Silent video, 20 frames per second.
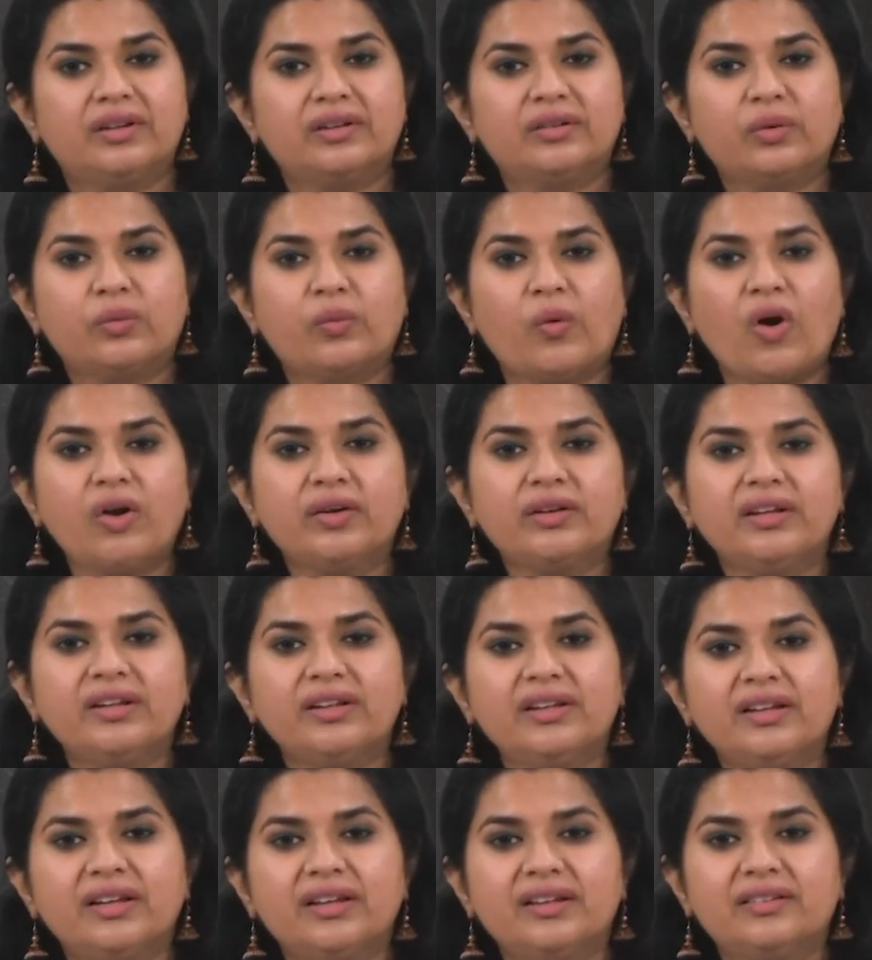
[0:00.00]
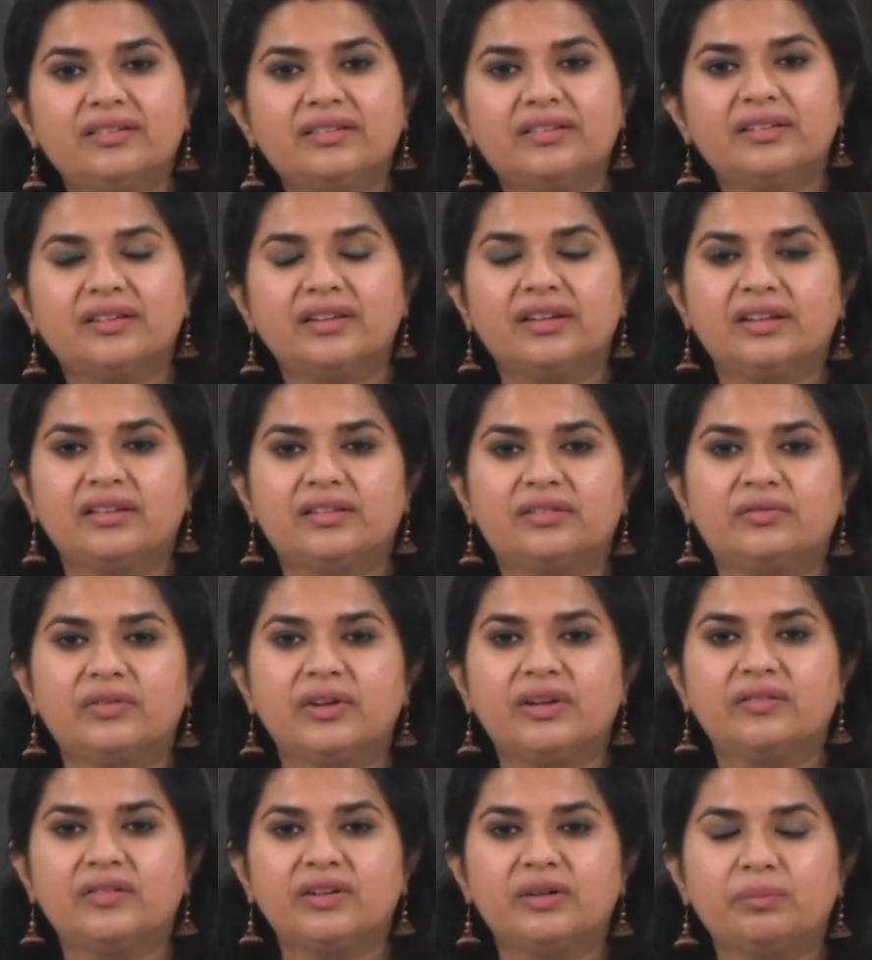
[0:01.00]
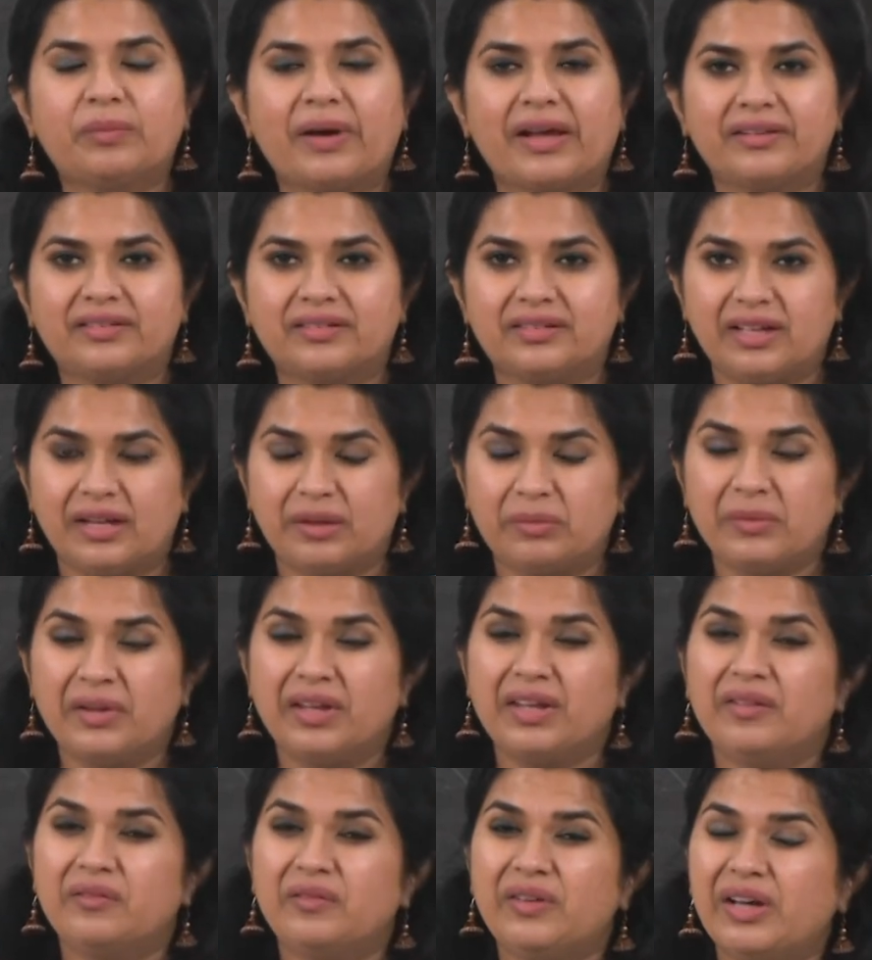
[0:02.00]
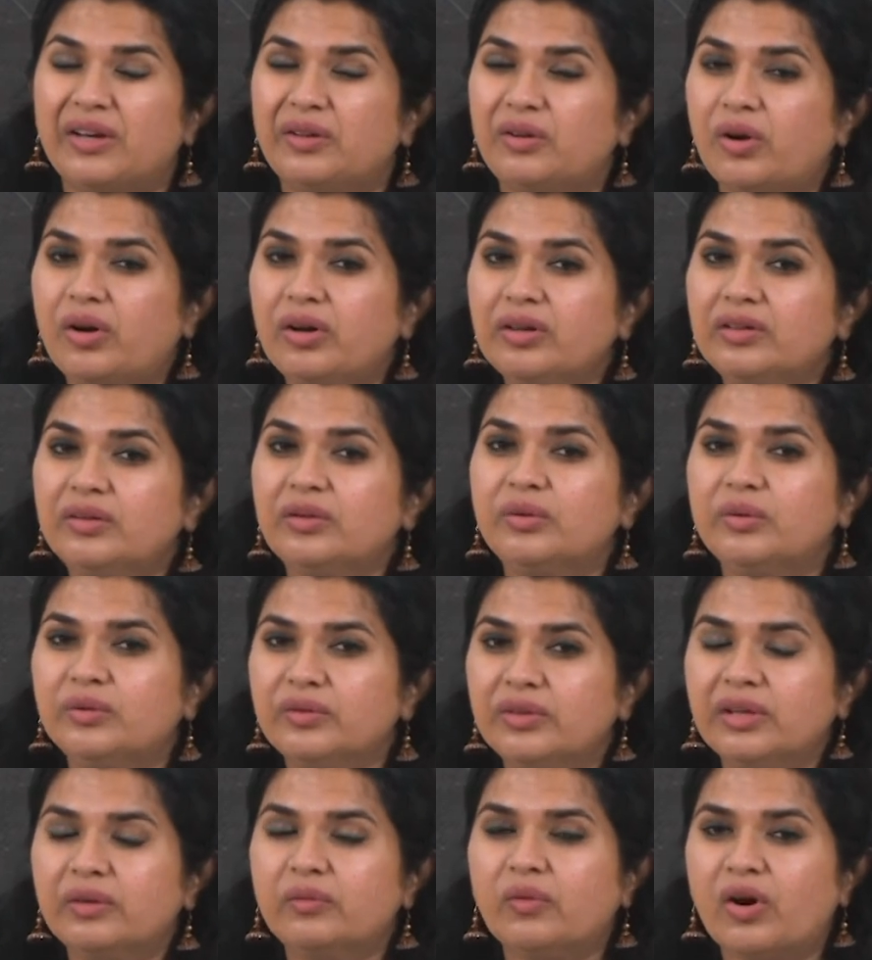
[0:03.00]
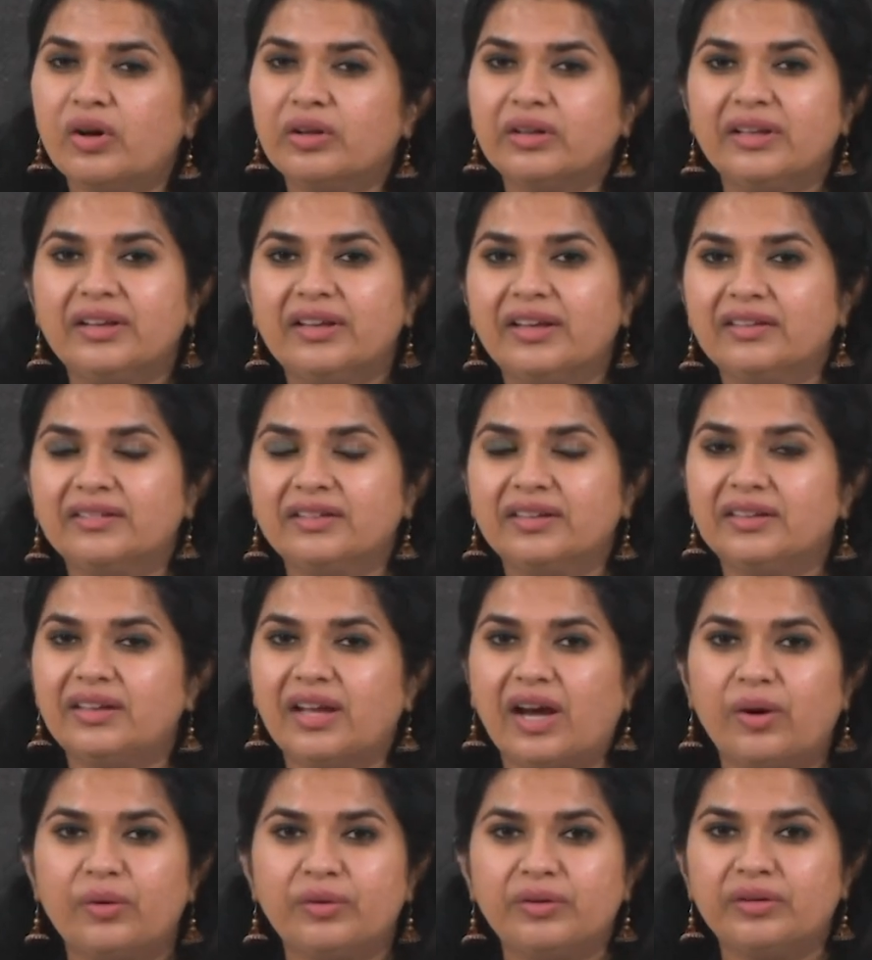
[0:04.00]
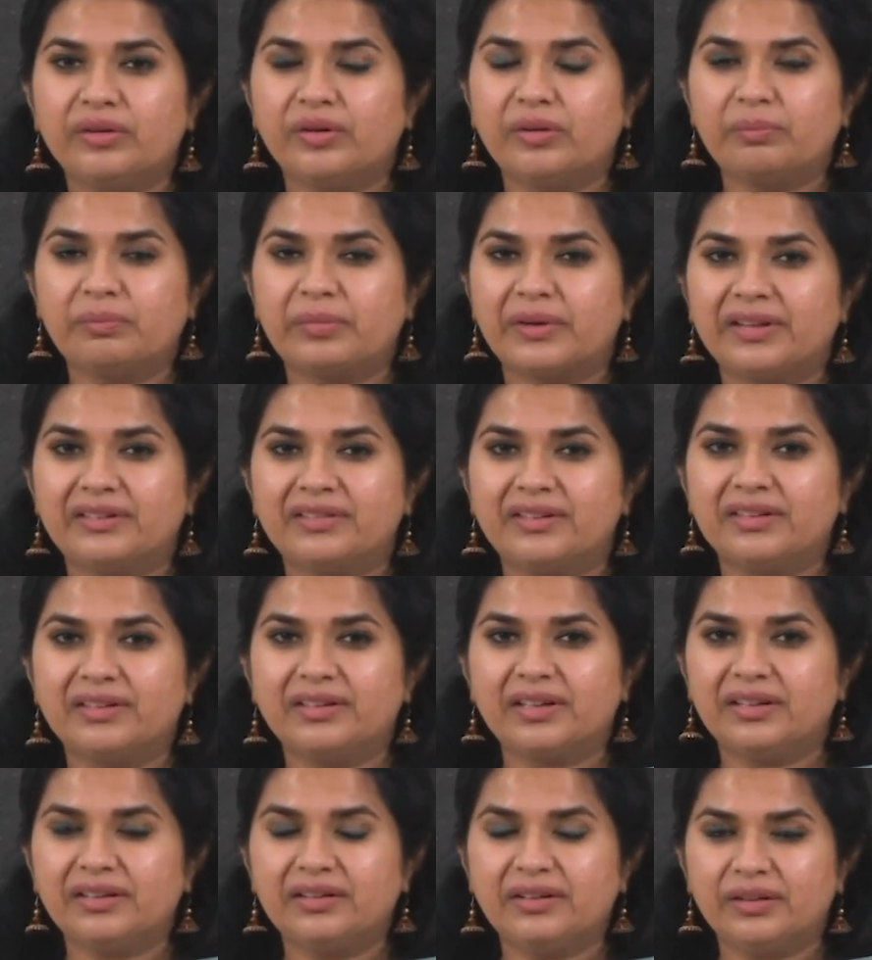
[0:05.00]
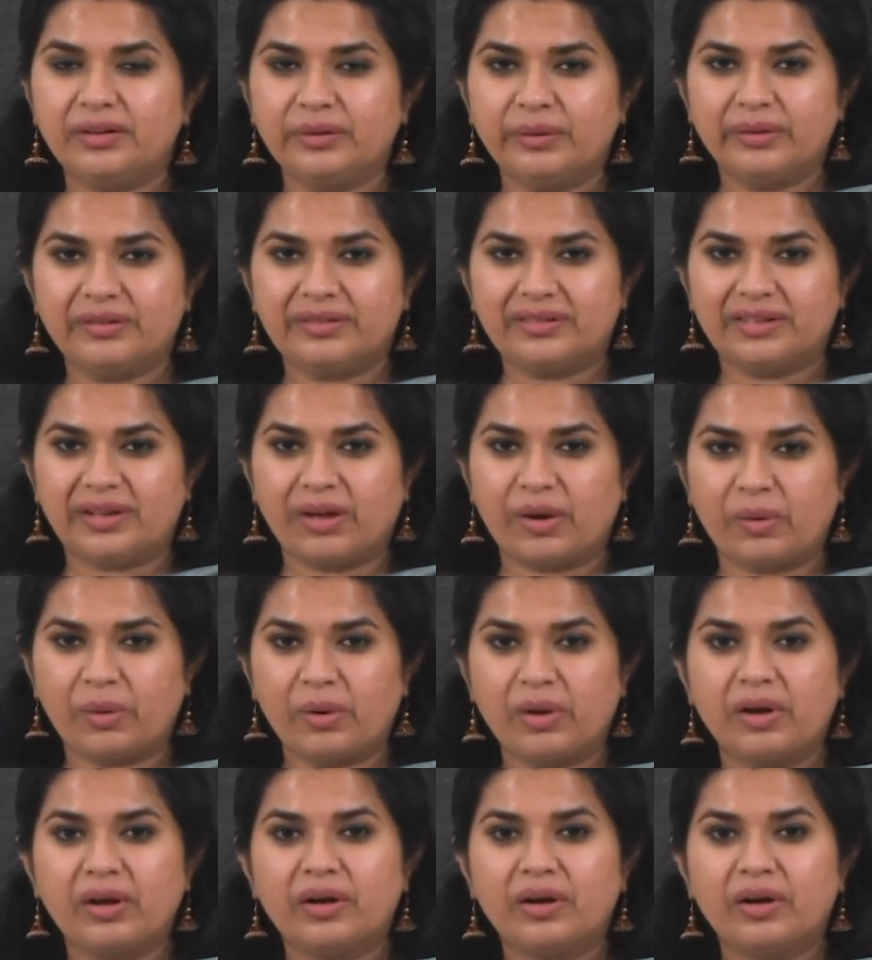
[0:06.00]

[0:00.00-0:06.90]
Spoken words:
So, walking is his favorite pastime. We are not using walking as a noun or present continuous now.